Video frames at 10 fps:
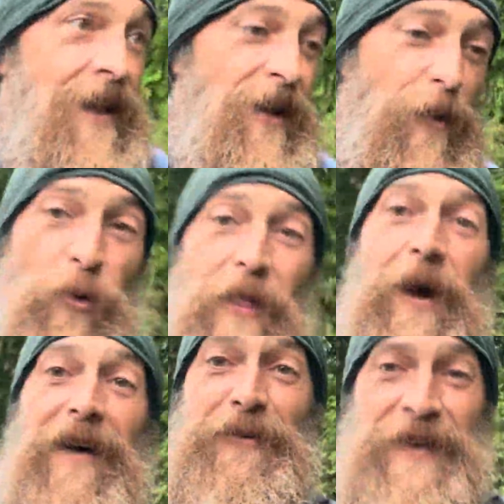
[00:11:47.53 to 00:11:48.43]
I'm well
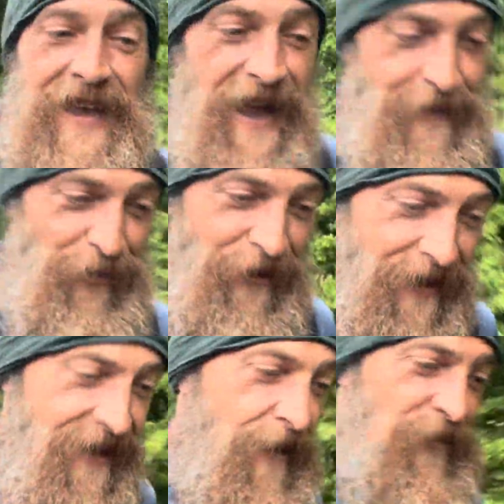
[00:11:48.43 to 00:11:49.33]
off of the guidebook.
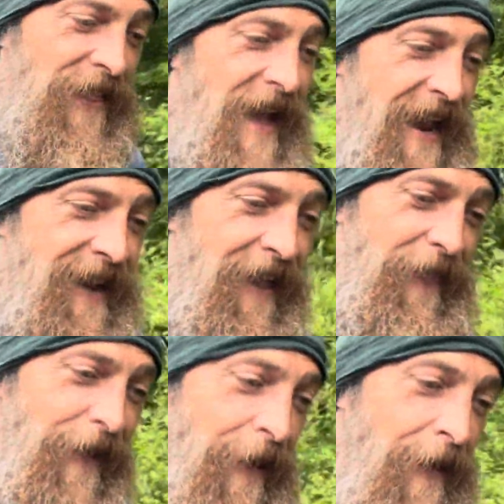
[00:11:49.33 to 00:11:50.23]
I'm relying on
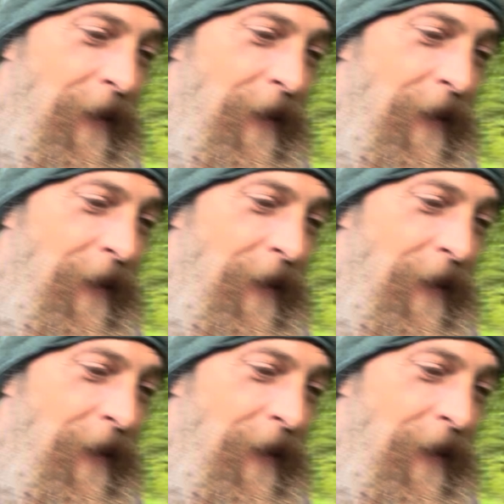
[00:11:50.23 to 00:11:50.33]
the